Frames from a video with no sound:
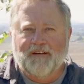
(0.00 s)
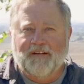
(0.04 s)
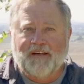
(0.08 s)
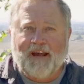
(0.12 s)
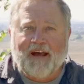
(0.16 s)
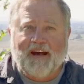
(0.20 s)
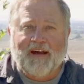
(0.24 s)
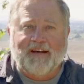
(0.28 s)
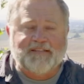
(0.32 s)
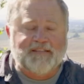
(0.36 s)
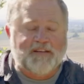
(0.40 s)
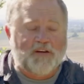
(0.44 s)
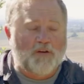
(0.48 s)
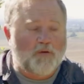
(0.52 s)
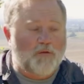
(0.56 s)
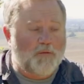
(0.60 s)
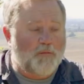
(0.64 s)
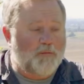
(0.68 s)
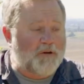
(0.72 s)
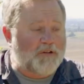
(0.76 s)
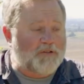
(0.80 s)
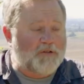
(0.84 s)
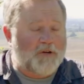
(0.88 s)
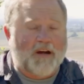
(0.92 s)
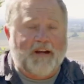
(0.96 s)
Yeah, so
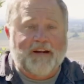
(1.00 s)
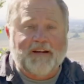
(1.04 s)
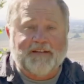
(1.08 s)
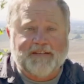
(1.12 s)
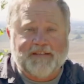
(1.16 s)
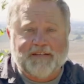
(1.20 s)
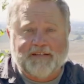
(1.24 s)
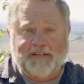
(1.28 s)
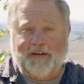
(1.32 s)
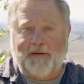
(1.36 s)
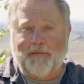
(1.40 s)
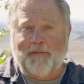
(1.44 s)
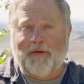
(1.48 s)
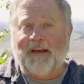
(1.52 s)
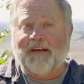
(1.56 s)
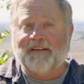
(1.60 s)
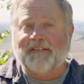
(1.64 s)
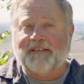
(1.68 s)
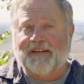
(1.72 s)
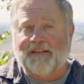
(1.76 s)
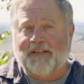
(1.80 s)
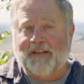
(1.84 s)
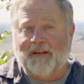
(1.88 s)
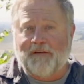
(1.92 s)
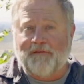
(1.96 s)
botrytis is an
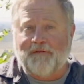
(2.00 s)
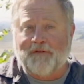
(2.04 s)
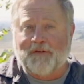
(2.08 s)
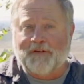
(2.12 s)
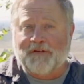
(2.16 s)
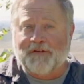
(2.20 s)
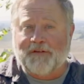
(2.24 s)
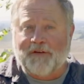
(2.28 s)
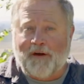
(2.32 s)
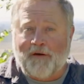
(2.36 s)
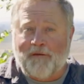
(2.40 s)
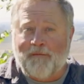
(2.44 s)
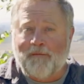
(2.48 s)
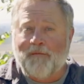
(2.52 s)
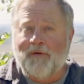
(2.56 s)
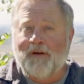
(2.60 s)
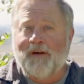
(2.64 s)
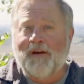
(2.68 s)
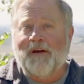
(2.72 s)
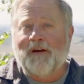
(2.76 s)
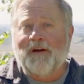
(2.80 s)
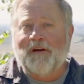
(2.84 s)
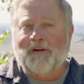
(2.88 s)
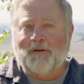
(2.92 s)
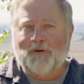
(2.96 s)
amazing thing for some
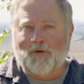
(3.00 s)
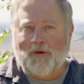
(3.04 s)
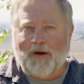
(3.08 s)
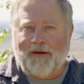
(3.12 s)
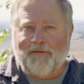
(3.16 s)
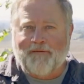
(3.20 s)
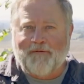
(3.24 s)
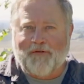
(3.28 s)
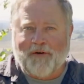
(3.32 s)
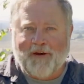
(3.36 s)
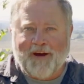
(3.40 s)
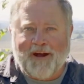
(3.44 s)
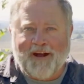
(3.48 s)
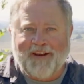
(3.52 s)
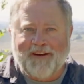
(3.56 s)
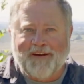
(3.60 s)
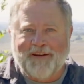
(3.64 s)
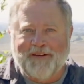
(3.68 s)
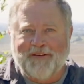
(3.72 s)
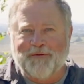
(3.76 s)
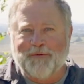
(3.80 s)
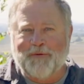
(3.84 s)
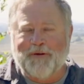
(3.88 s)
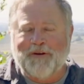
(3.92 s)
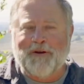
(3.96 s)
grape
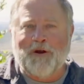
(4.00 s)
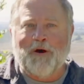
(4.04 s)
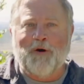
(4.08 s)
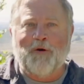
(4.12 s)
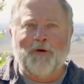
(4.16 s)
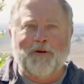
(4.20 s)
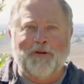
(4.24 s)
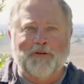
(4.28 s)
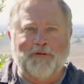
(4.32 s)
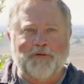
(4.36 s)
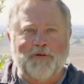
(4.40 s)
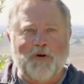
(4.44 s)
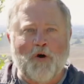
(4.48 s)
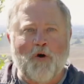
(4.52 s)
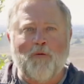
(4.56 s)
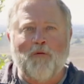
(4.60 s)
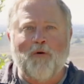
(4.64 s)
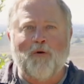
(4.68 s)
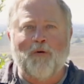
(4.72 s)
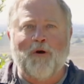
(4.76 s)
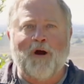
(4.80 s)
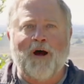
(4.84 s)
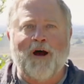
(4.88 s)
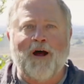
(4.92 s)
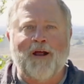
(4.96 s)
varieties. We know it is noble
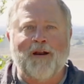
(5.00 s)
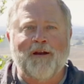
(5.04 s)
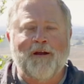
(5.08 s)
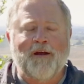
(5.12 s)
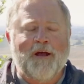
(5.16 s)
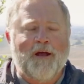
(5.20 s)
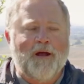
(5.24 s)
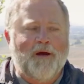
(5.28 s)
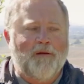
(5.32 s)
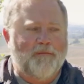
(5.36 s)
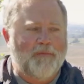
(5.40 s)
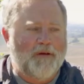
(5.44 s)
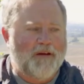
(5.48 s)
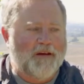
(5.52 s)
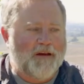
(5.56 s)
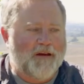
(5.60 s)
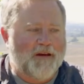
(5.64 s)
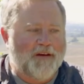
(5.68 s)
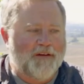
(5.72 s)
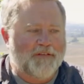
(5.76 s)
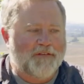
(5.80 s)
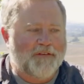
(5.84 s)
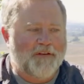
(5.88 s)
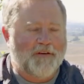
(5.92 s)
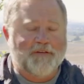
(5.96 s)
rot
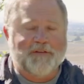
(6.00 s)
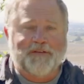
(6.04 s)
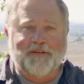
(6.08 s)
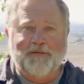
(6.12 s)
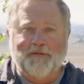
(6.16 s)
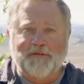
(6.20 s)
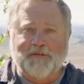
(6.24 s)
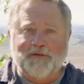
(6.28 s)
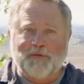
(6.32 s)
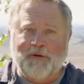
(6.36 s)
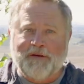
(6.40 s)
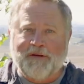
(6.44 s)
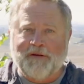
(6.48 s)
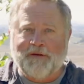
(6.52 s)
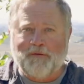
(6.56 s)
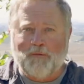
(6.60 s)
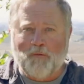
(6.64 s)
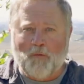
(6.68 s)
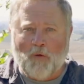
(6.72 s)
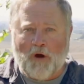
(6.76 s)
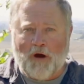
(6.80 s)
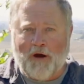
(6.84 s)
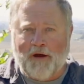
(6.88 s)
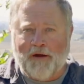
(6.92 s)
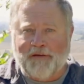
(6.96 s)
because there's some sweet
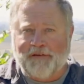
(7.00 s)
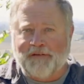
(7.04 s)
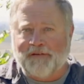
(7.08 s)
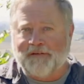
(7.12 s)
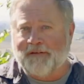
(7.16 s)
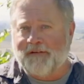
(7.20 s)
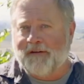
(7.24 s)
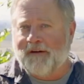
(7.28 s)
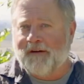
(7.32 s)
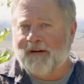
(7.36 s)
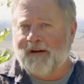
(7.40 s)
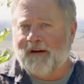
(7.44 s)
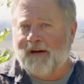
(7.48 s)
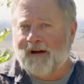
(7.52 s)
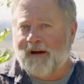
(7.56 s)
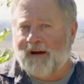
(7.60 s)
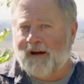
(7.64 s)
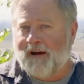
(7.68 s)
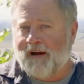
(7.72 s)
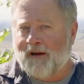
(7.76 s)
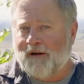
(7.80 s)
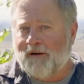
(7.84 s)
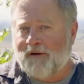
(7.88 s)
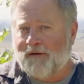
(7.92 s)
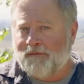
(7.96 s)
wines,
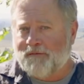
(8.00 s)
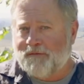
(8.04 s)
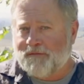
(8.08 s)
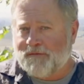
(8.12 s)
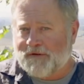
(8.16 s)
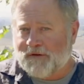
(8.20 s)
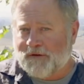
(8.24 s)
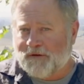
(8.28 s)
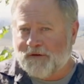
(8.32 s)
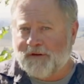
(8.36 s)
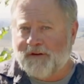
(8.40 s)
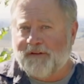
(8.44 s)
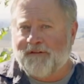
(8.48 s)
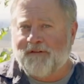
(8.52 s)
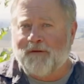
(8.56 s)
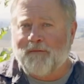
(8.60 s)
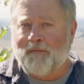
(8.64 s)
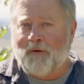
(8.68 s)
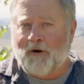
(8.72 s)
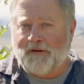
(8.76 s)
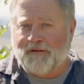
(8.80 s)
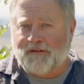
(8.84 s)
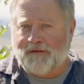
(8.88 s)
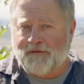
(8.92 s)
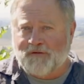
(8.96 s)
certainly from
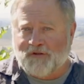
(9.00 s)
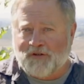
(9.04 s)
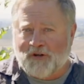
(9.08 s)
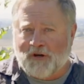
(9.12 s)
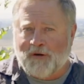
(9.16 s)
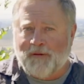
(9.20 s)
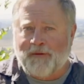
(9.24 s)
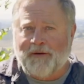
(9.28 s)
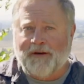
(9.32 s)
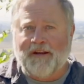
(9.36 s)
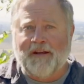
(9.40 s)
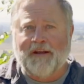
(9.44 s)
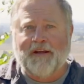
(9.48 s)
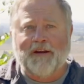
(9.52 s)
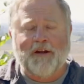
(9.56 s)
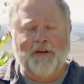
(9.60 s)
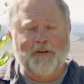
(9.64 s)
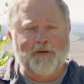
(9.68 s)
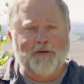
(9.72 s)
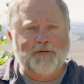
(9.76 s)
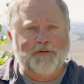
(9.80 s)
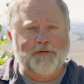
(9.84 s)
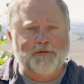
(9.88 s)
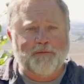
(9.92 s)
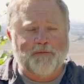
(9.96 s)
parts of Germany and
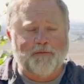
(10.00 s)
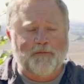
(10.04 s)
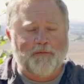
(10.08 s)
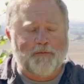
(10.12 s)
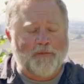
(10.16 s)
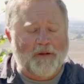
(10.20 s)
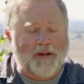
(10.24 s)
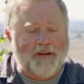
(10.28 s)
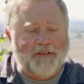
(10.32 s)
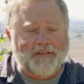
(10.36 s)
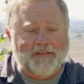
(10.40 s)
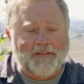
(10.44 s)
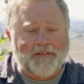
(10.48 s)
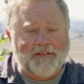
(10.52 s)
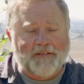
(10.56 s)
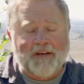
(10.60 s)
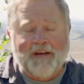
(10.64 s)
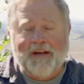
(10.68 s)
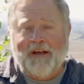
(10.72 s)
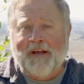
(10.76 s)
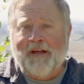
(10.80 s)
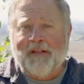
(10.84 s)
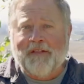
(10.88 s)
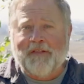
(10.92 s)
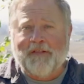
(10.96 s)
other places,
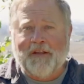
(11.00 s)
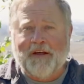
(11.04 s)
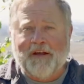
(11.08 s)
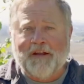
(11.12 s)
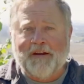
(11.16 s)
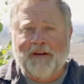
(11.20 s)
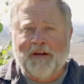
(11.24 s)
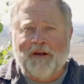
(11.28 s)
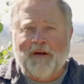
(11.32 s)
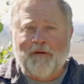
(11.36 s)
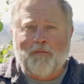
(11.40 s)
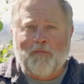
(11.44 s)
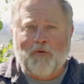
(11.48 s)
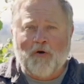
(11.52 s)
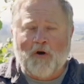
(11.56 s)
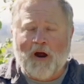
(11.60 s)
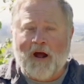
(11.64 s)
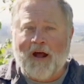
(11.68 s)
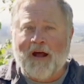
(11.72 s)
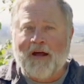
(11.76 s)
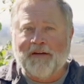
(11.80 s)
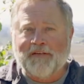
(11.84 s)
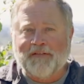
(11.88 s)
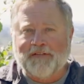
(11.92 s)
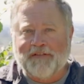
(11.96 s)
that
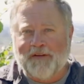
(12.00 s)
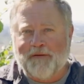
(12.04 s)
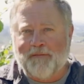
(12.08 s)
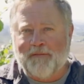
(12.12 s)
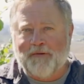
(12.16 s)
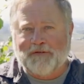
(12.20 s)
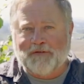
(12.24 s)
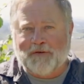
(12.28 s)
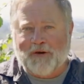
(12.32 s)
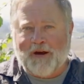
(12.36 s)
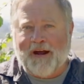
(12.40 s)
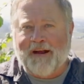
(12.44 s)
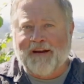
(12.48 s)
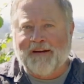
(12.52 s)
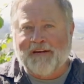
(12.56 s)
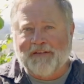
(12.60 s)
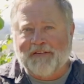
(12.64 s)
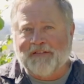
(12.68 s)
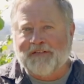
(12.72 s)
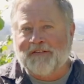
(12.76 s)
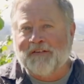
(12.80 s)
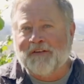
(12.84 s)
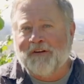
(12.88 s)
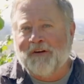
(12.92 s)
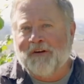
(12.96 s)
prize the
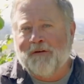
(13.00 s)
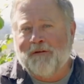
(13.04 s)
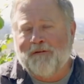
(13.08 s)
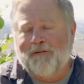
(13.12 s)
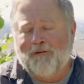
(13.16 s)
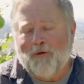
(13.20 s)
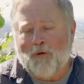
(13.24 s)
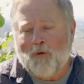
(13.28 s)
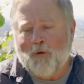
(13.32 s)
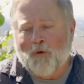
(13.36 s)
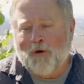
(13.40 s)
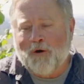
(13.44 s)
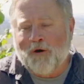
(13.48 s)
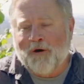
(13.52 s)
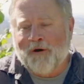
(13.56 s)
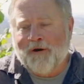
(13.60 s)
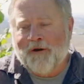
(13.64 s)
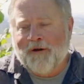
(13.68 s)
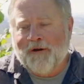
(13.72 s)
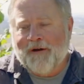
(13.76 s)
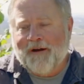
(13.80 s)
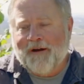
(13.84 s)
botrytis for